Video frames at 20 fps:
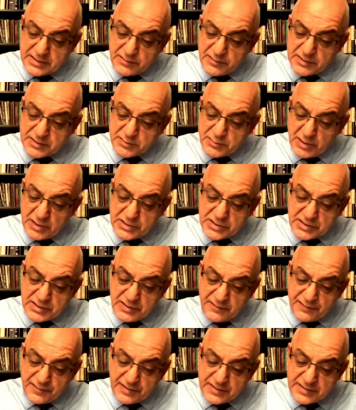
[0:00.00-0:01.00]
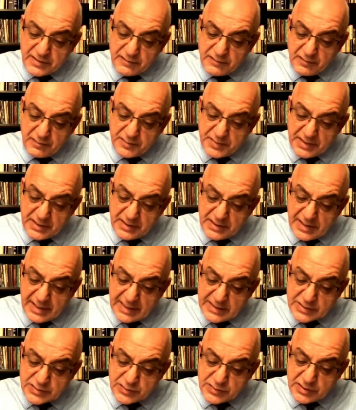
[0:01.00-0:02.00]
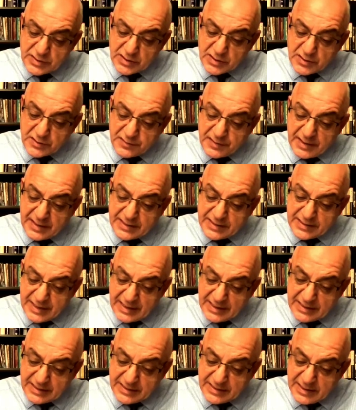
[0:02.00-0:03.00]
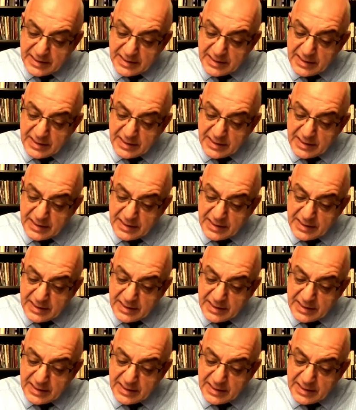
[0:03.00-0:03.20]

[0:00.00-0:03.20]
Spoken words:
there was much difference of opinion as to the correct date.